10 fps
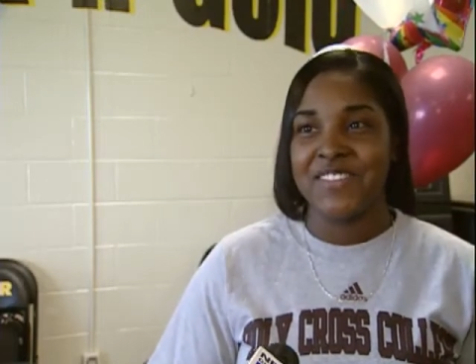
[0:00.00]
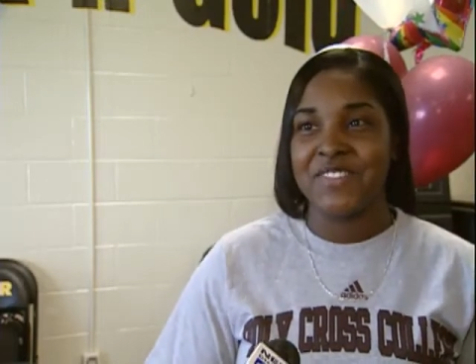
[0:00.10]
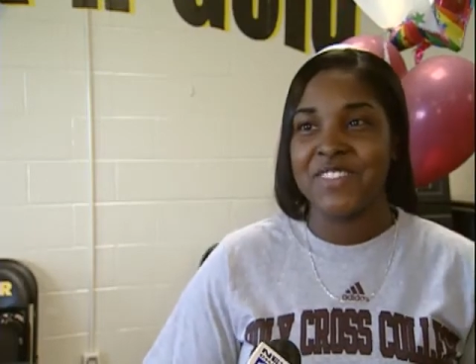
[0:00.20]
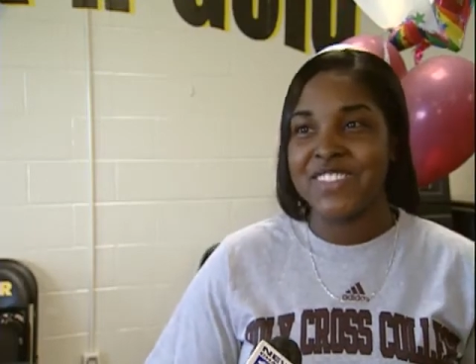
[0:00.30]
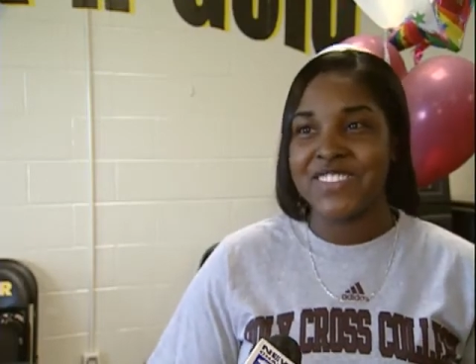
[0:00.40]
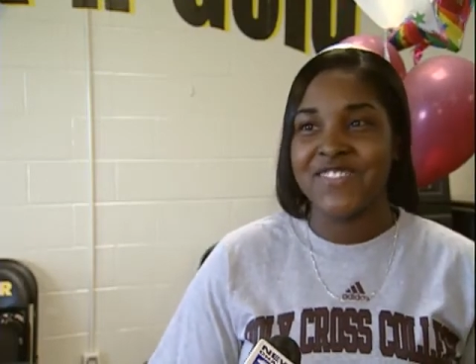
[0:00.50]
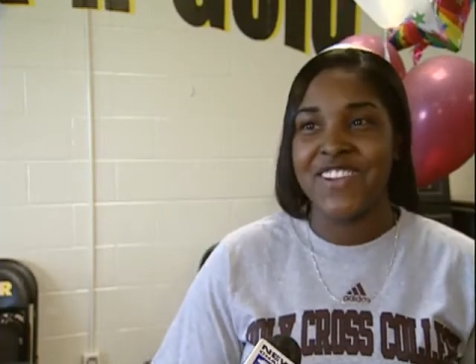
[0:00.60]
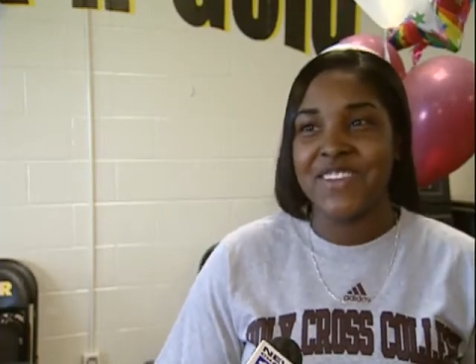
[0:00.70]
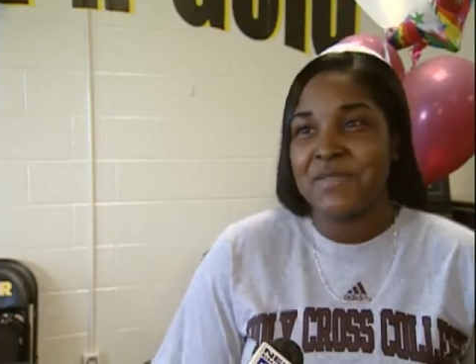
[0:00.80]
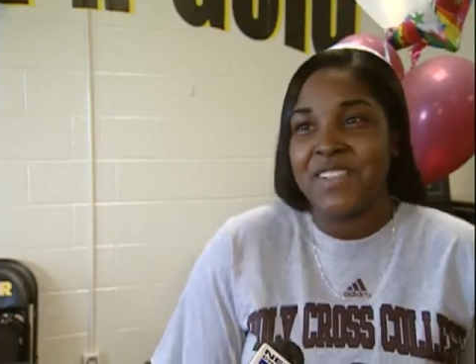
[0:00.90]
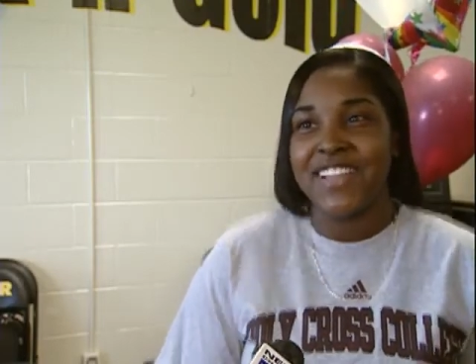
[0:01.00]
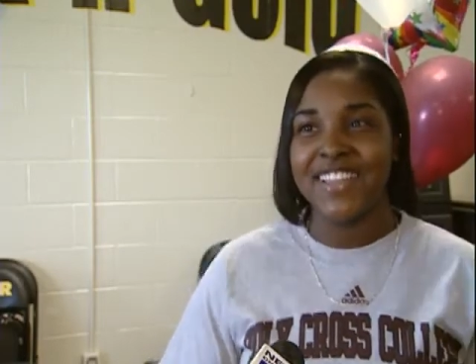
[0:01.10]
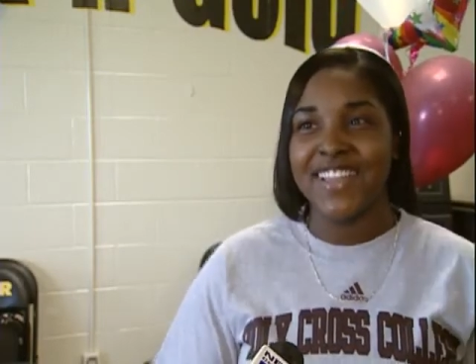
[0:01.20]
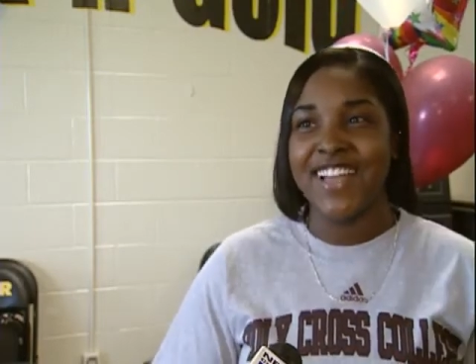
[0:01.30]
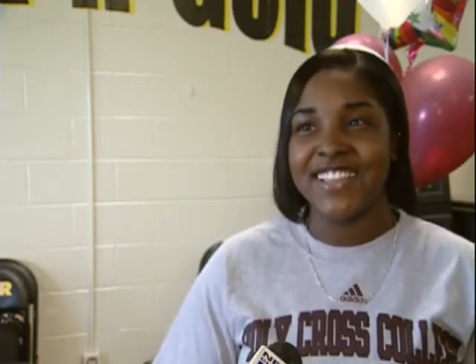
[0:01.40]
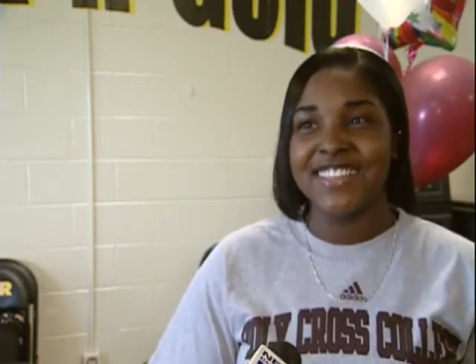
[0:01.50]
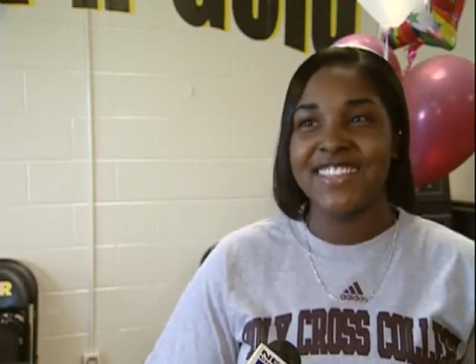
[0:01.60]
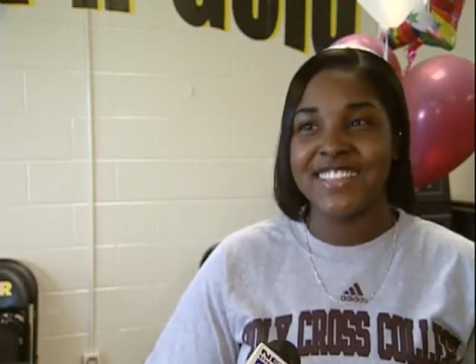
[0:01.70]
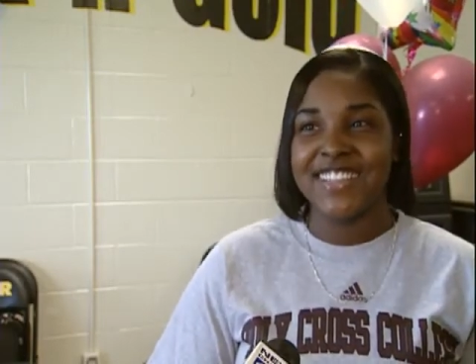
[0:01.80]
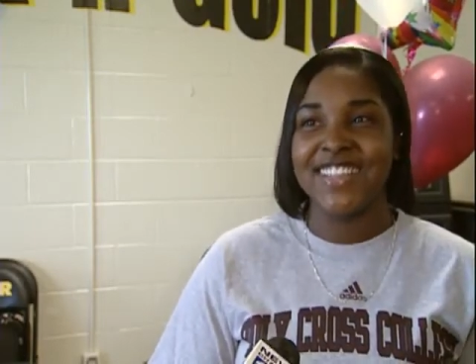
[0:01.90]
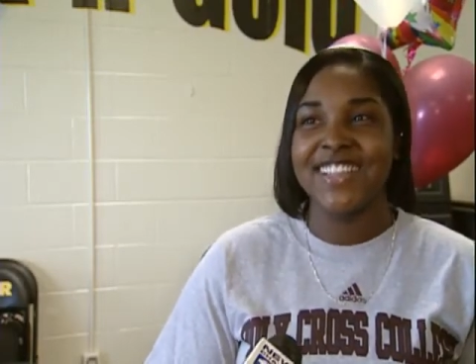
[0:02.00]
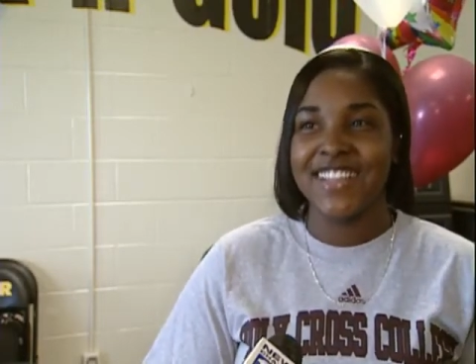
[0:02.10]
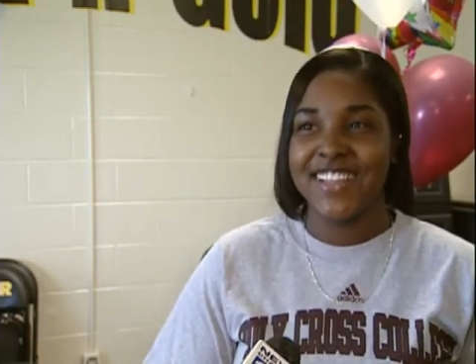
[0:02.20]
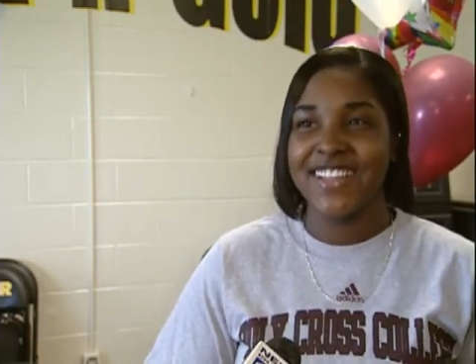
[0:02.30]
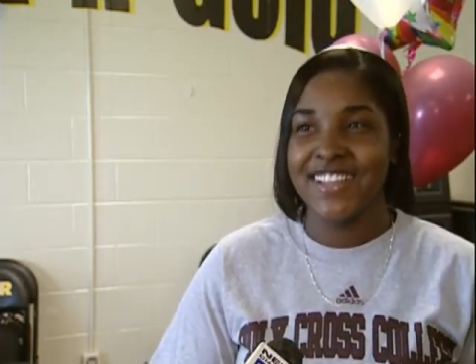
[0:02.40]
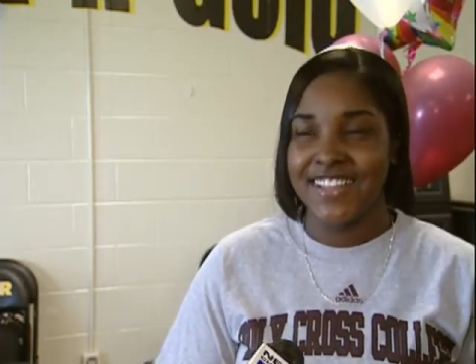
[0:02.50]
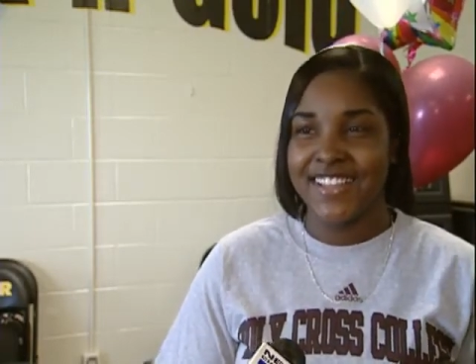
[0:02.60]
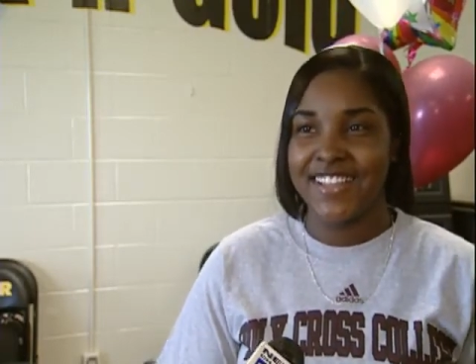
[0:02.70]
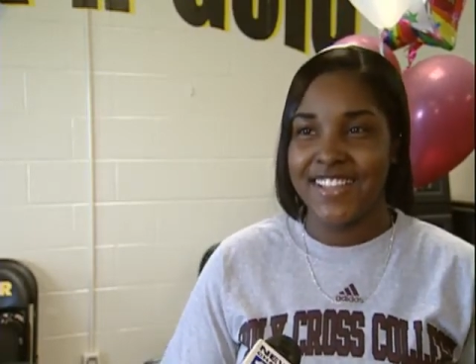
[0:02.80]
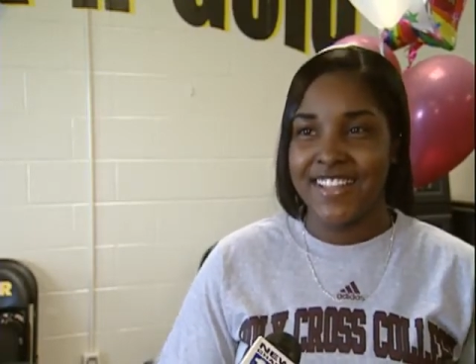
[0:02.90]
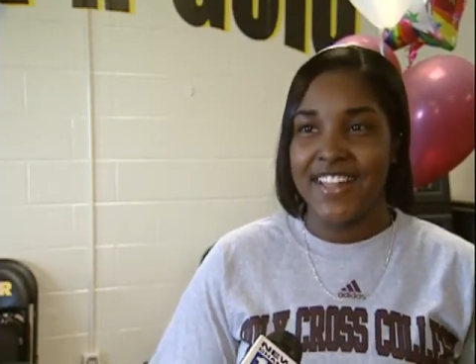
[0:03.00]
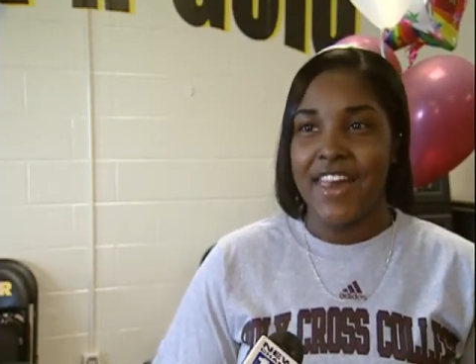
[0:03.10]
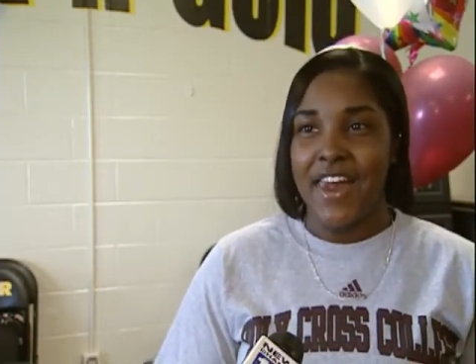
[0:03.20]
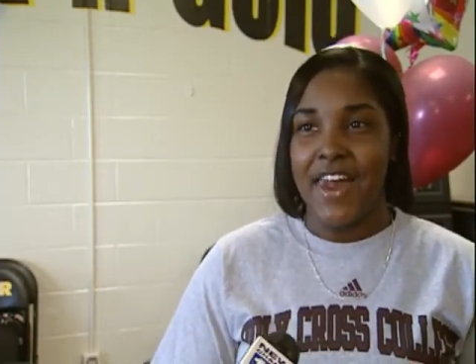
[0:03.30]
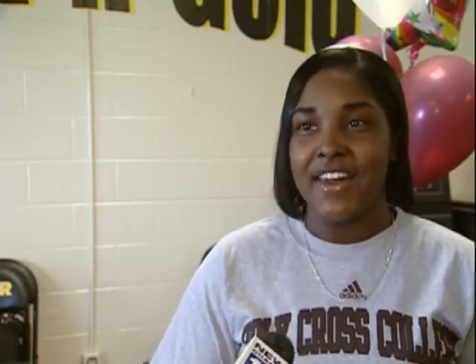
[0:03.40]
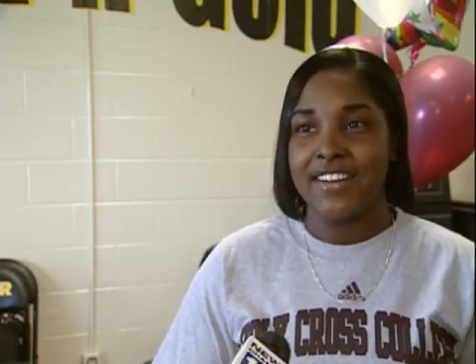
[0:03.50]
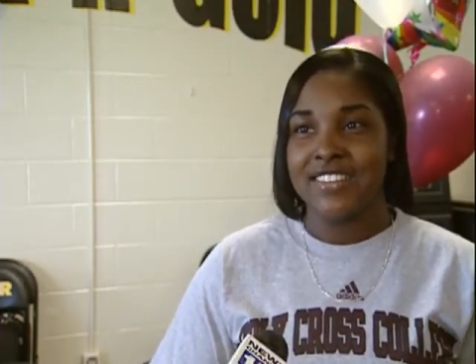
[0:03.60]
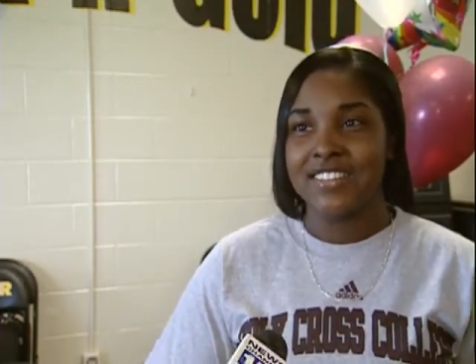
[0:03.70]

I'm just ready to play in college. What do you think you can bring to the team?